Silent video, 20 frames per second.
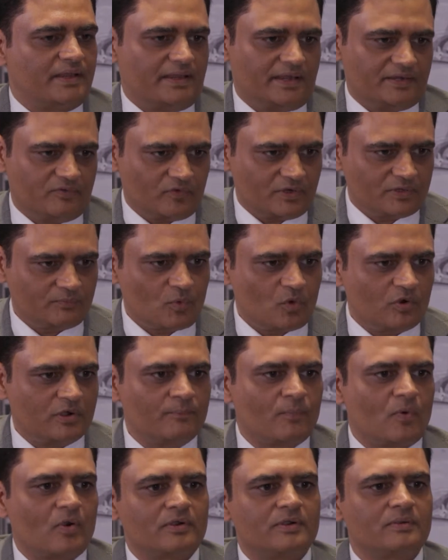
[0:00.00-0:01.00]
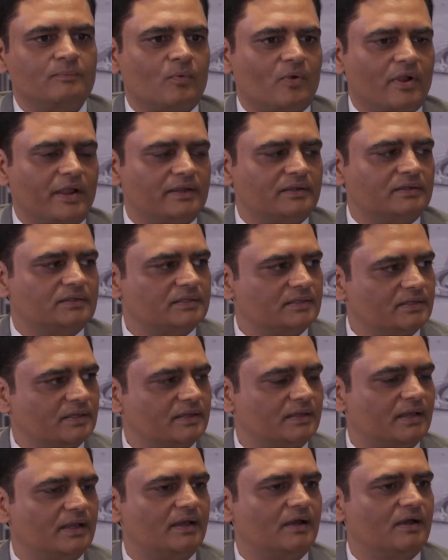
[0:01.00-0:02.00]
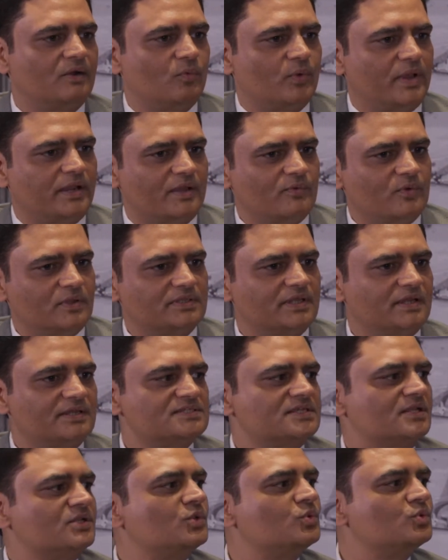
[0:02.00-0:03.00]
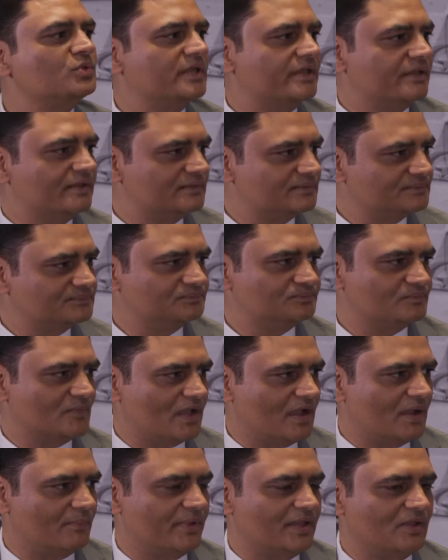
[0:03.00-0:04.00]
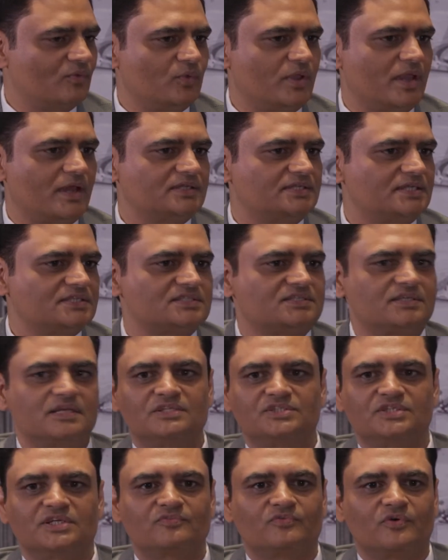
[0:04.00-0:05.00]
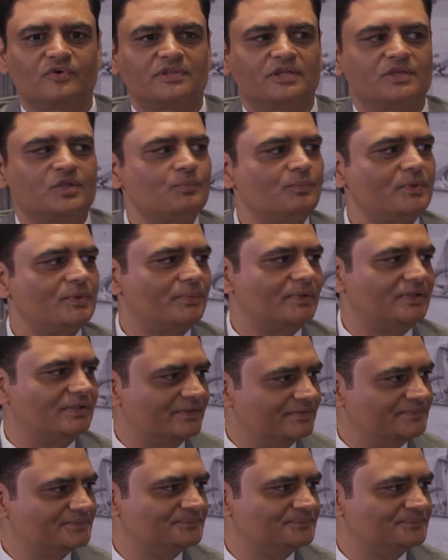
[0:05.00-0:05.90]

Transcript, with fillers: And one more important point uh, whenever there is a new thing coming, we are just searching for the new people.